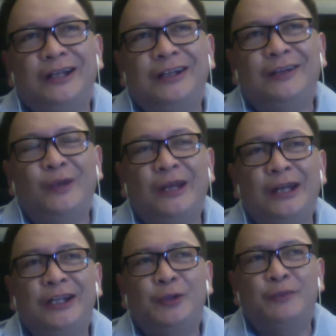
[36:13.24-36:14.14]

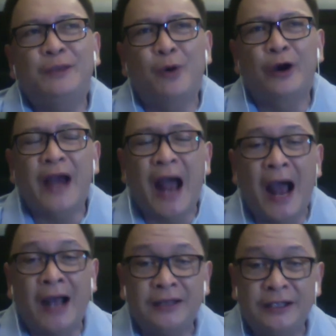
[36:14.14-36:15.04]
need to be more
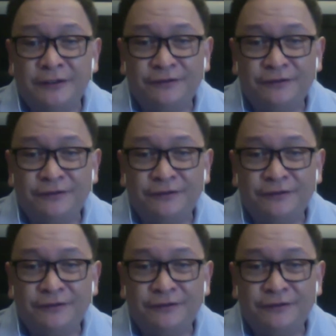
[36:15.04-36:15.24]
active.